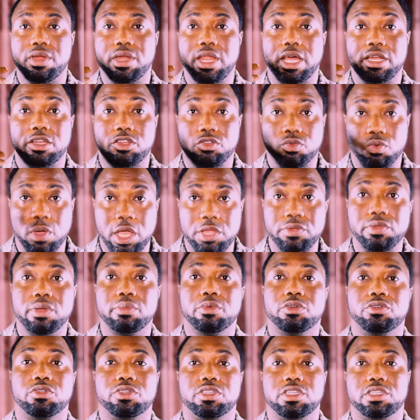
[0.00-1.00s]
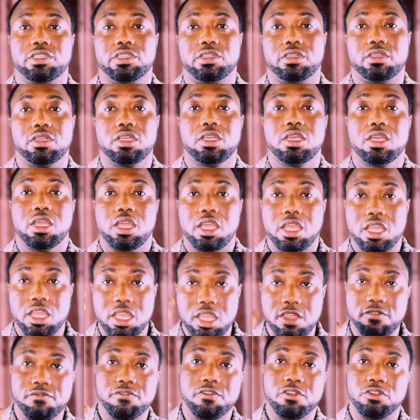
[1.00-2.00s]
That is why you're able to teach it.
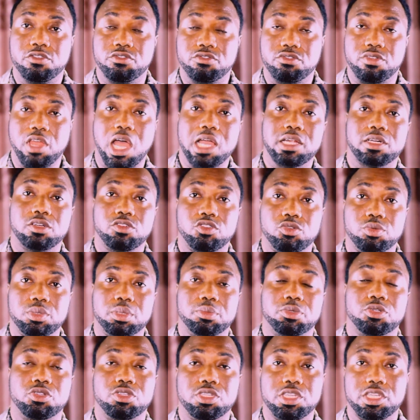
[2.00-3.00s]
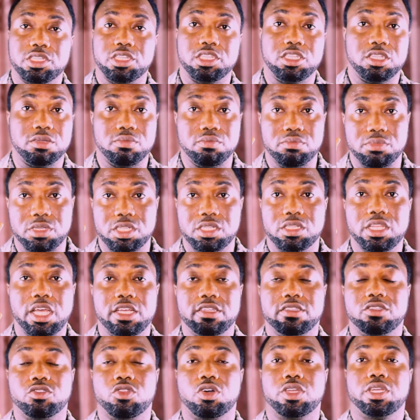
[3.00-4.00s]
If you struggle to be able to teach it, it means that
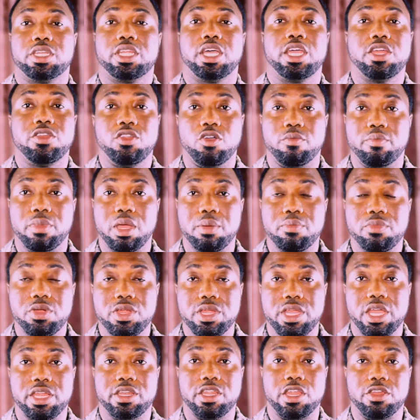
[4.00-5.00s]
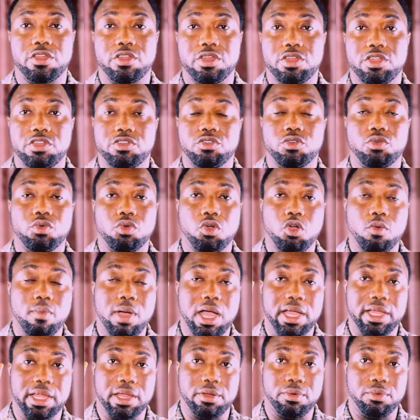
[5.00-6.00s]
it's not there in your memory yet and you need to go
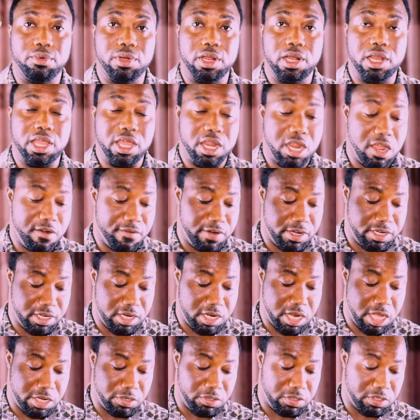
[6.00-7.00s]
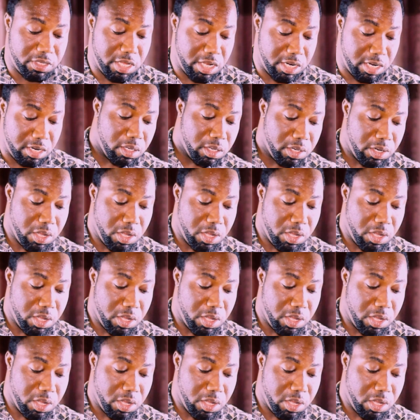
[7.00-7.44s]
back and relearn everything that you studied.